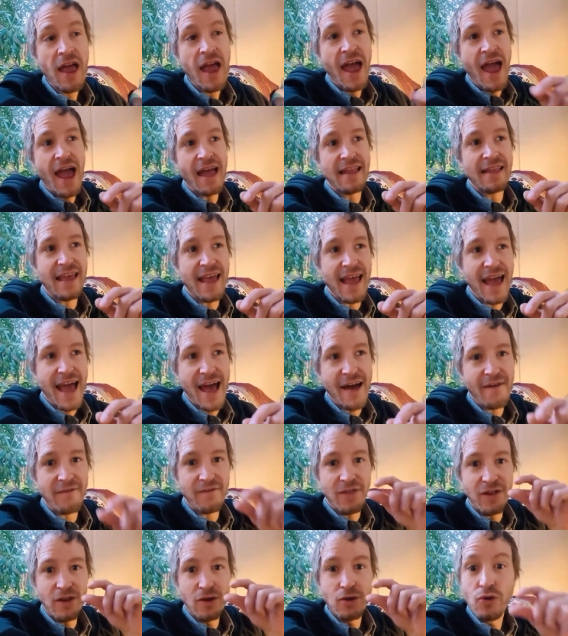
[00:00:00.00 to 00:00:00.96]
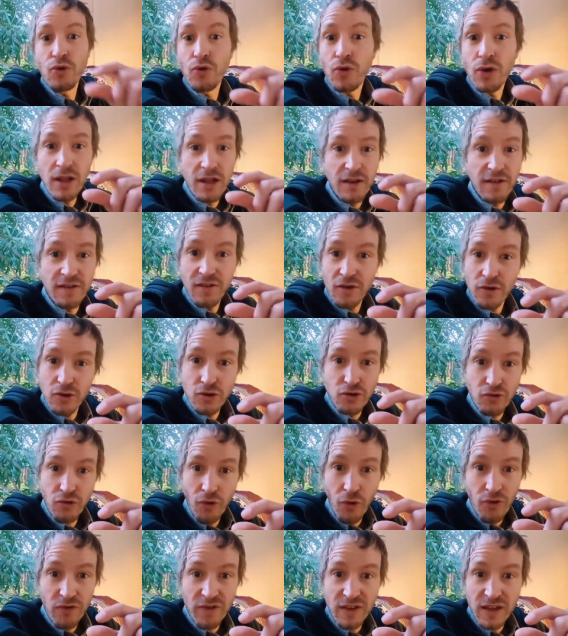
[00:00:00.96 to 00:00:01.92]
and they have the nucleus
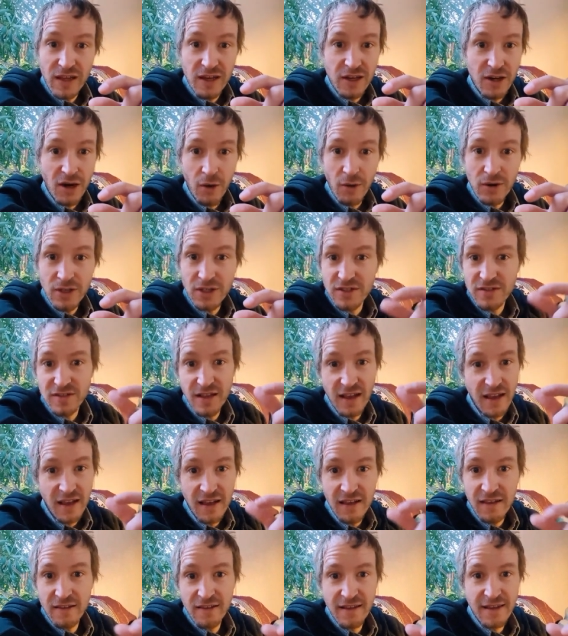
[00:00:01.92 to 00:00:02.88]
control center, which is like a